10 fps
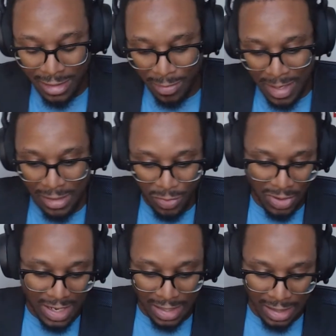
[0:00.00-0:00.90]
of space where
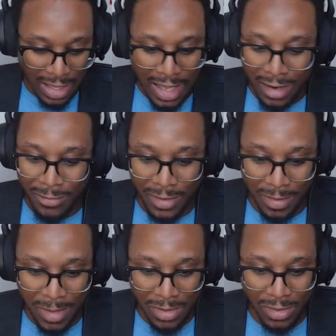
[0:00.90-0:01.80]
you got a lot of
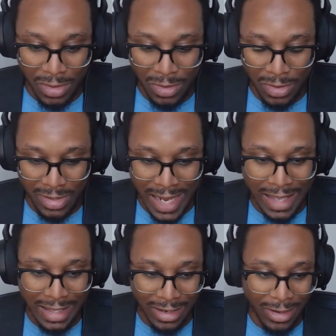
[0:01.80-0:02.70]
musical
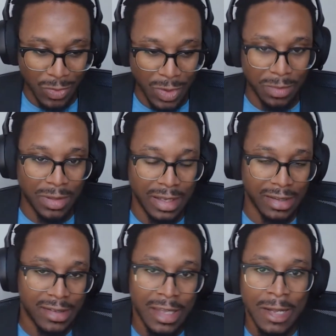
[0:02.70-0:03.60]
talent all in one
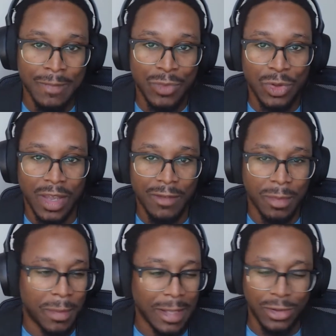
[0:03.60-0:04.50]
place. You give
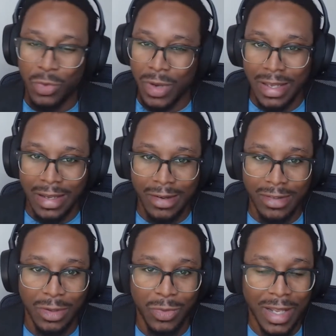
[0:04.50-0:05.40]
them about 20
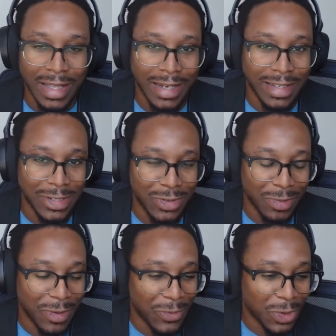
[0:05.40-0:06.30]
years in the red light
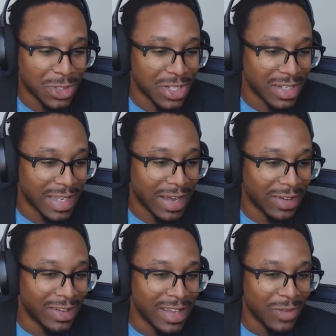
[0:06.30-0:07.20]
district before it shut
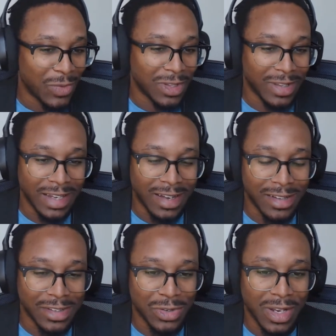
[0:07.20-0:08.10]
down with all that
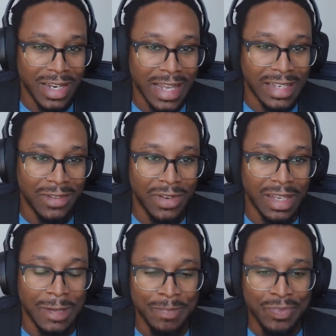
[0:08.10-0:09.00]
concentrated
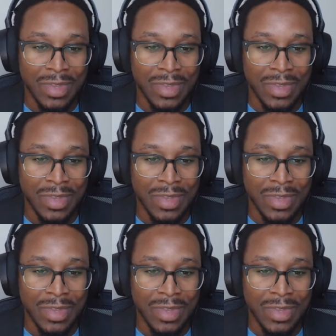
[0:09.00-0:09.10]
activity.